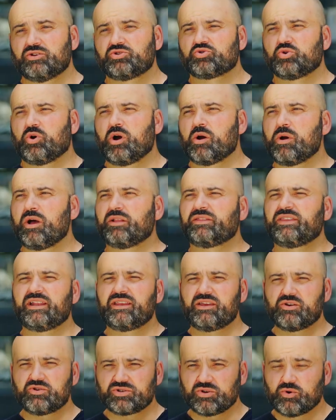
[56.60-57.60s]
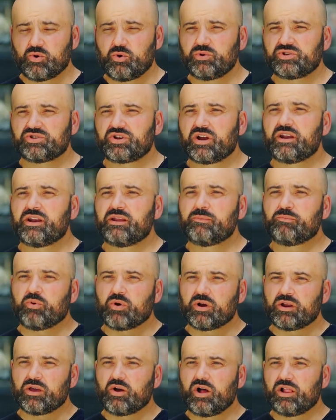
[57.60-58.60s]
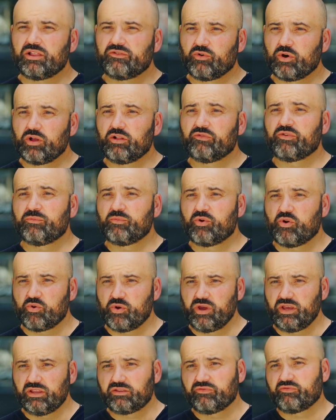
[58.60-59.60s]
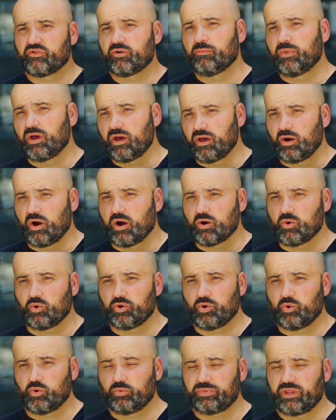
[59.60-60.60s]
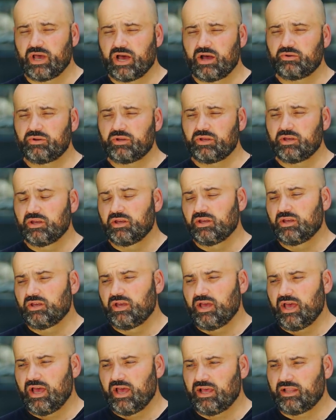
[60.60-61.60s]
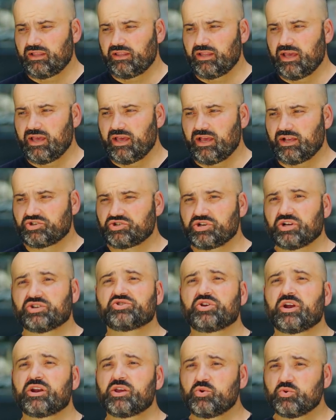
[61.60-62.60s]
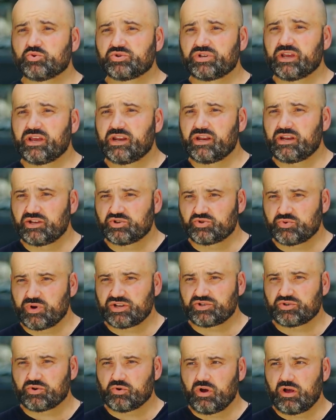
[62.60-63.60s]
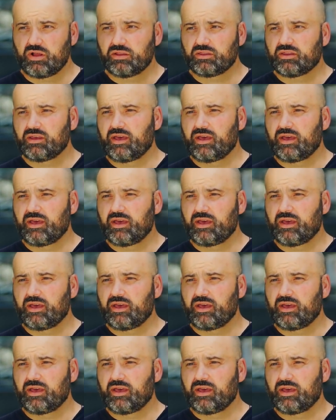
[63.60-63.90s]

So around 10 years ago, we started importing olive oil from Crete, from our own hometown. And Chuck started using it in his restaurant.